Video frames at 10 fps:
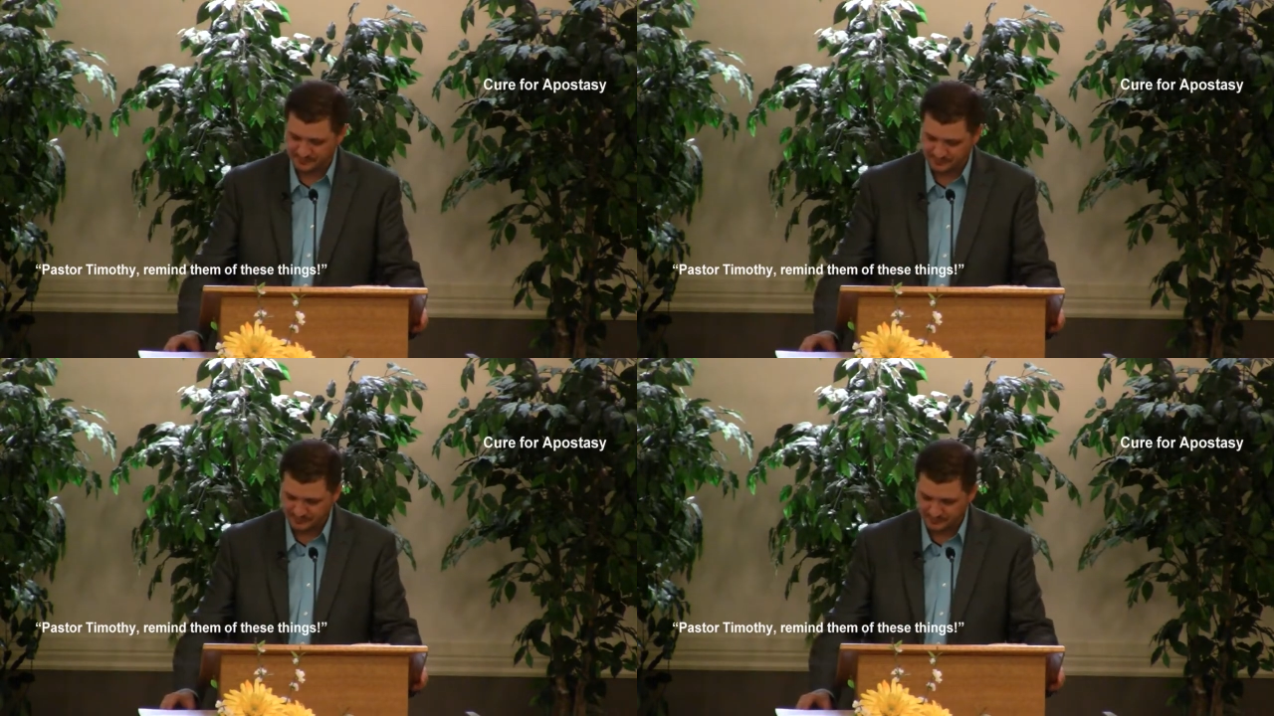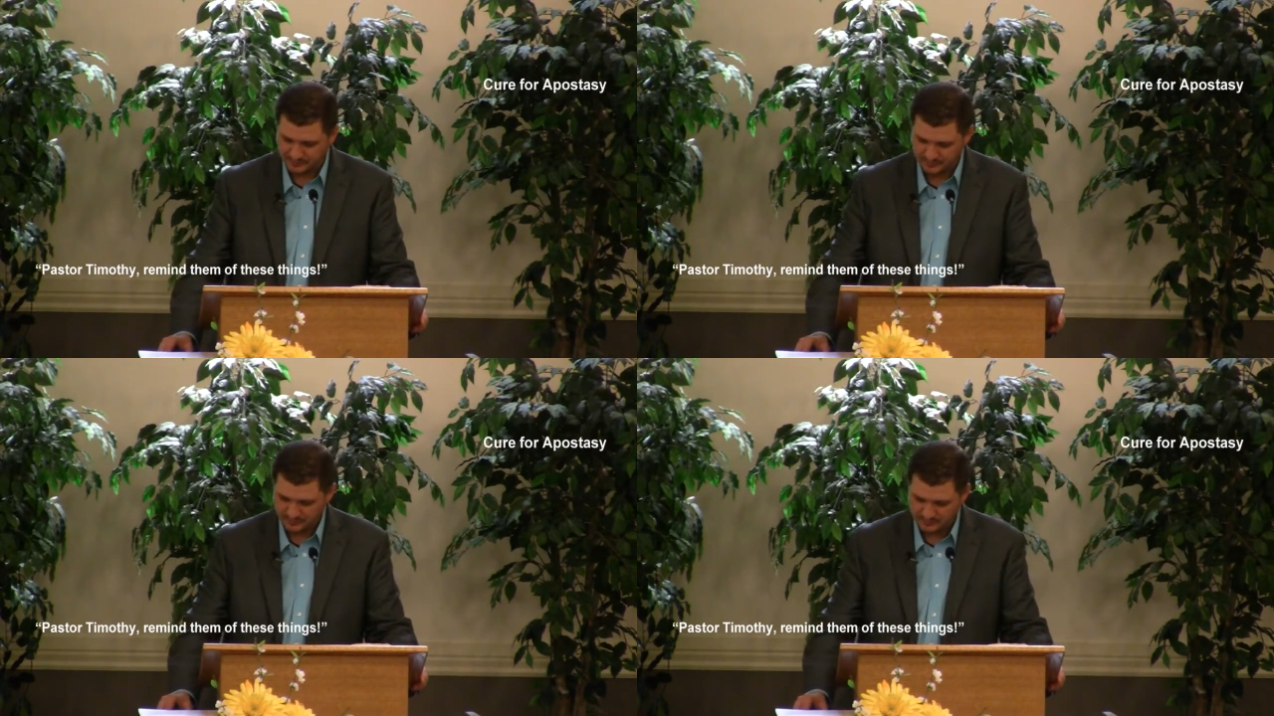
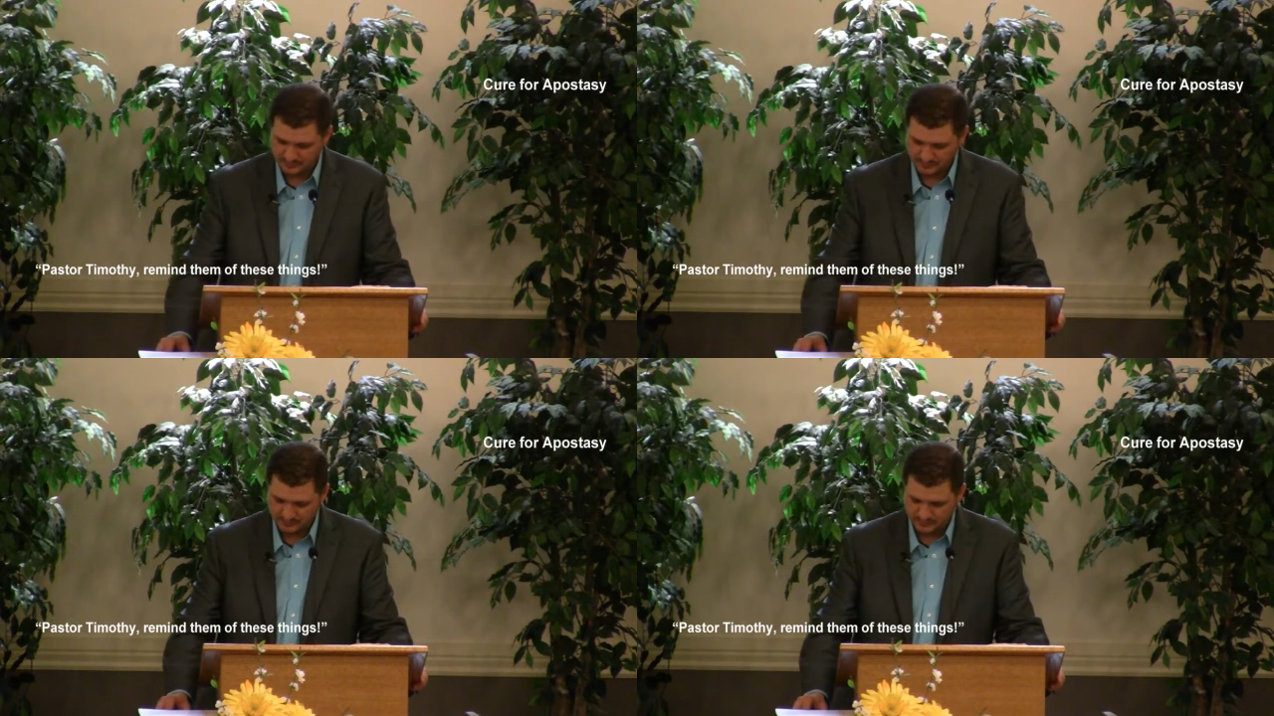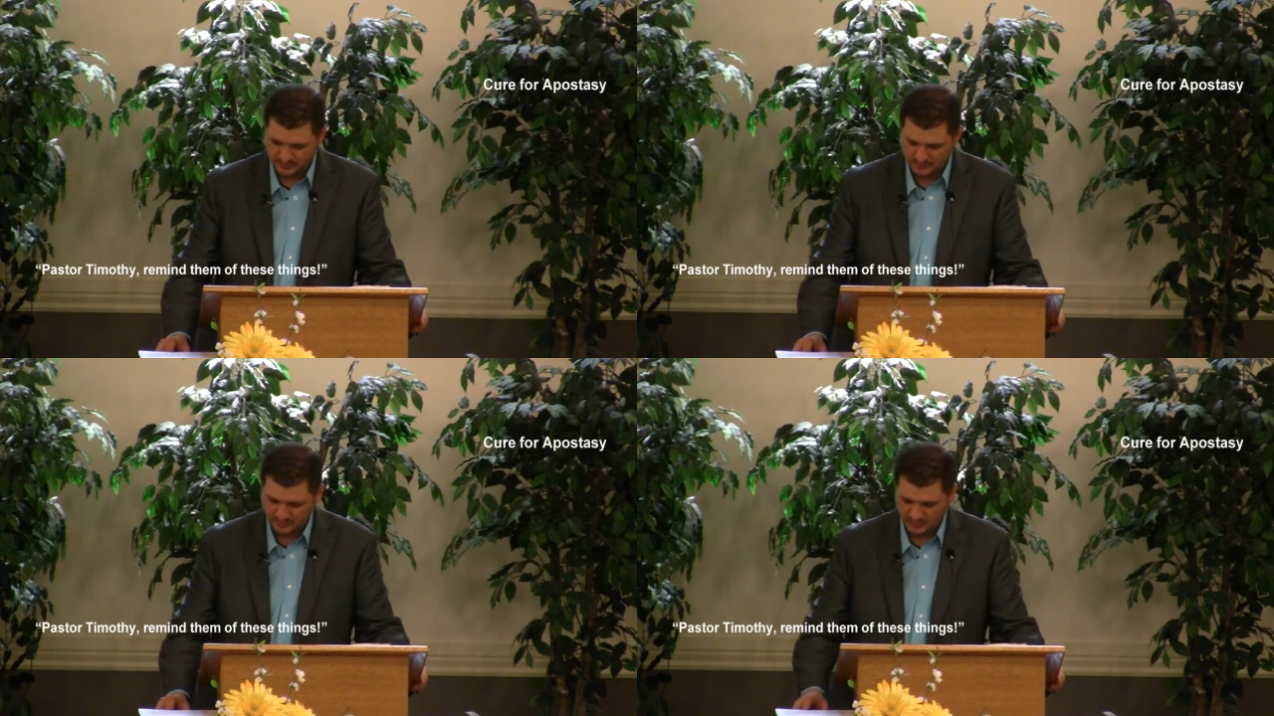
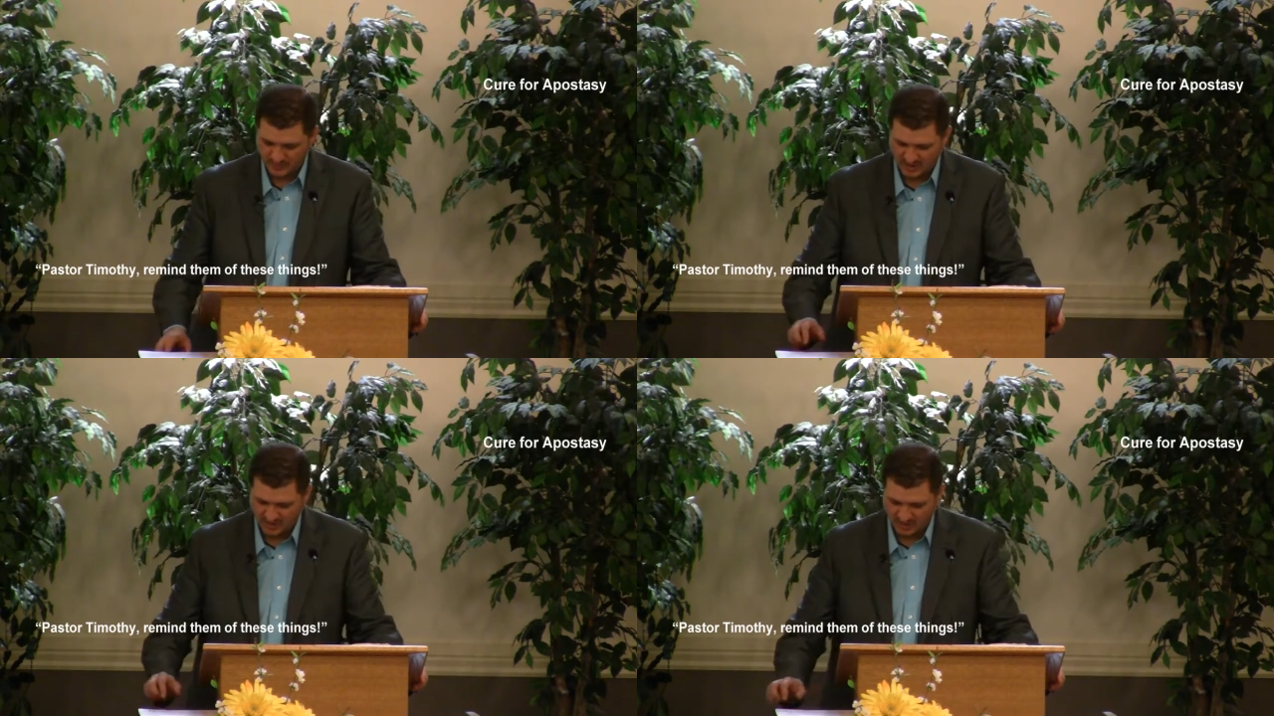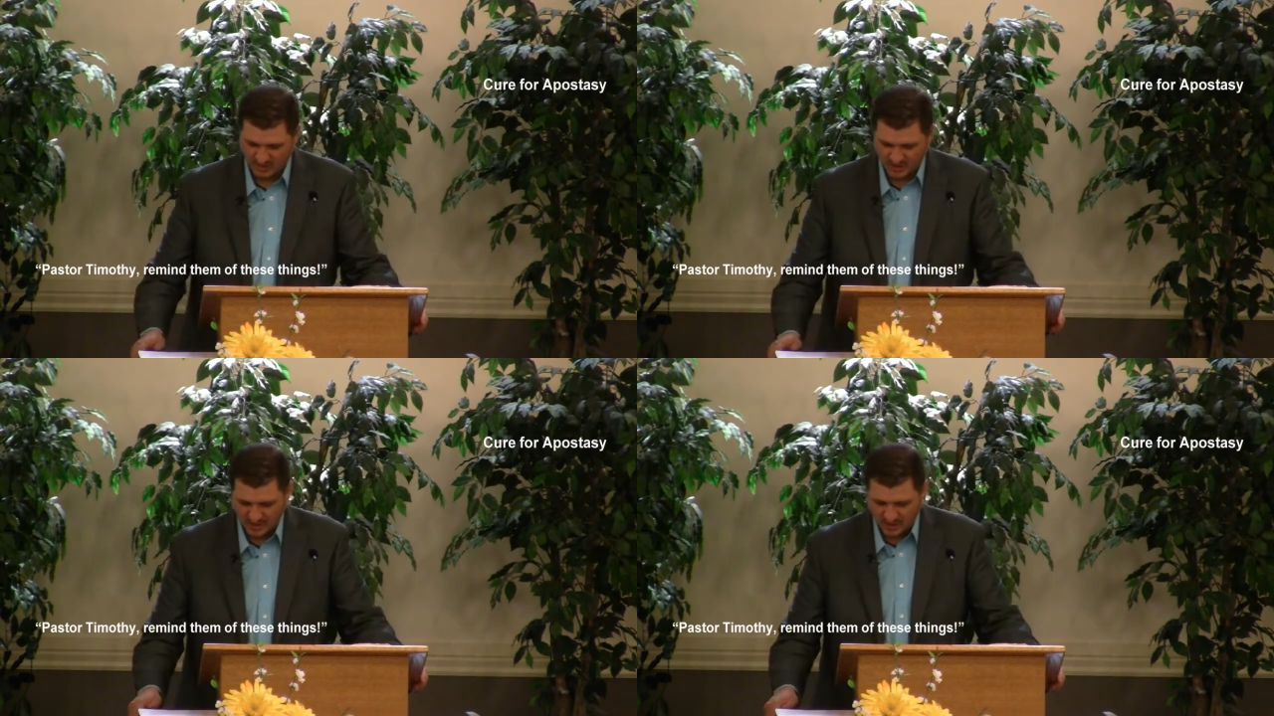
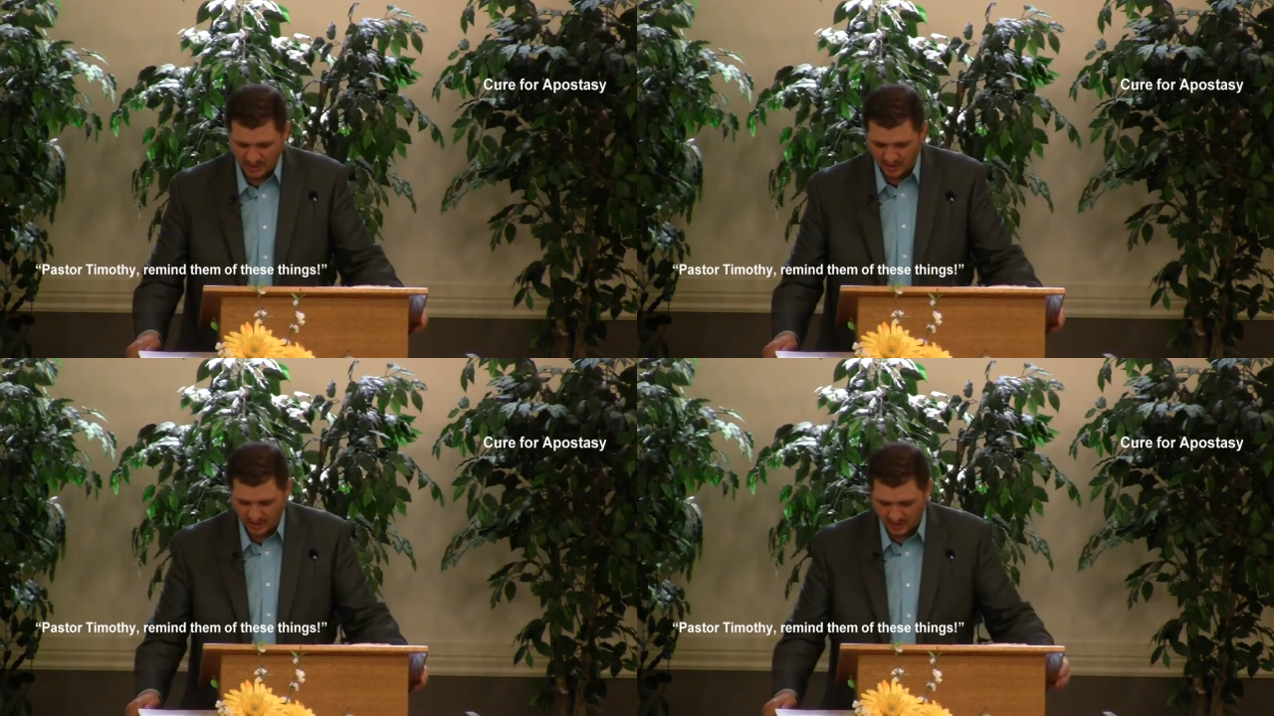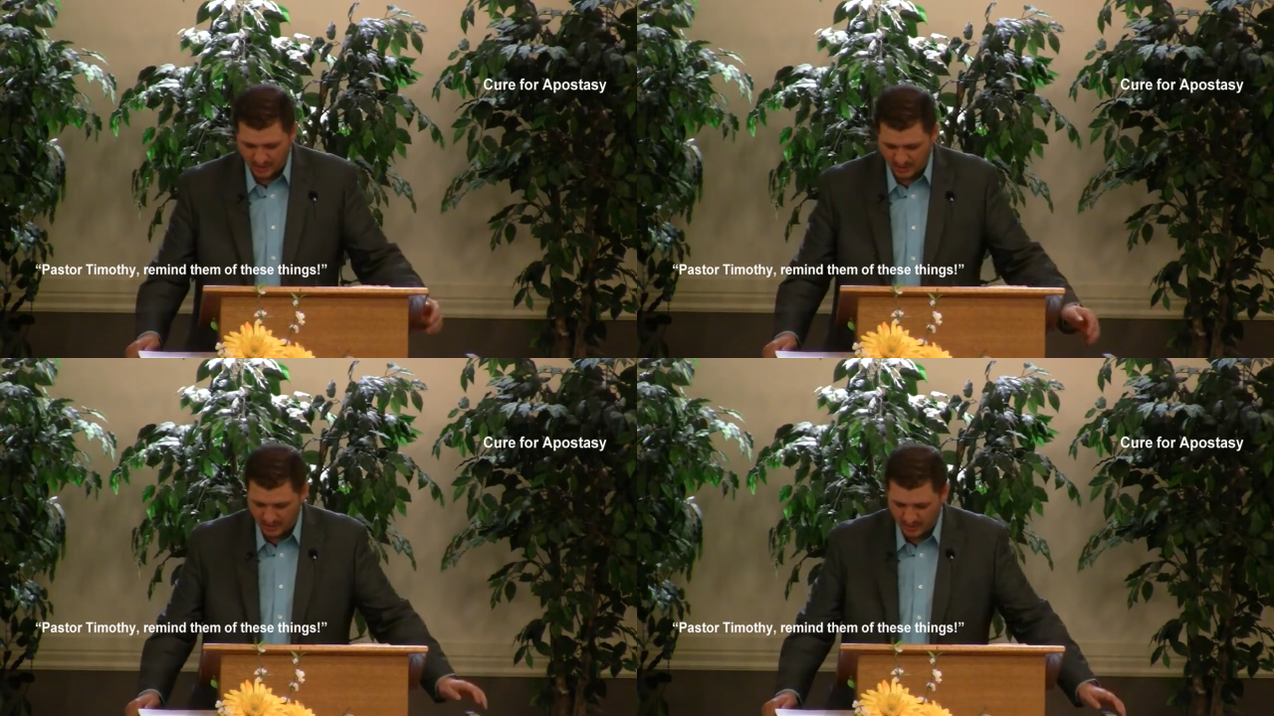
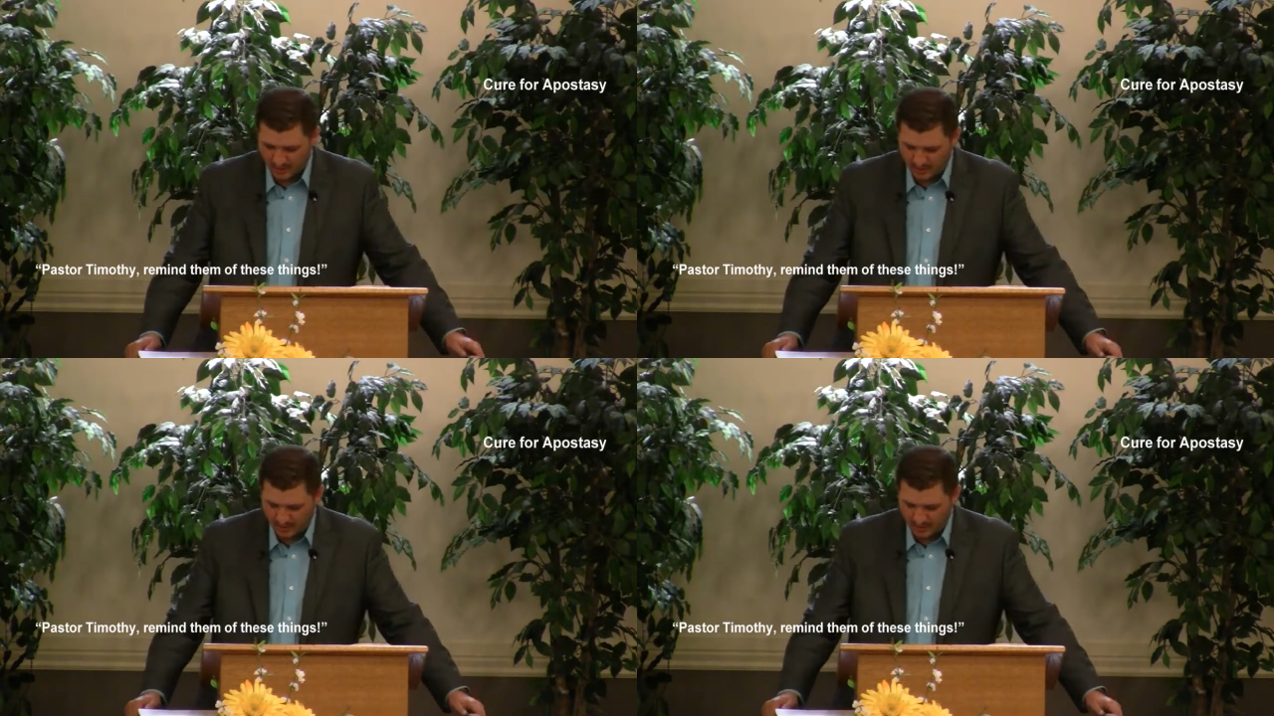Nobody speaks.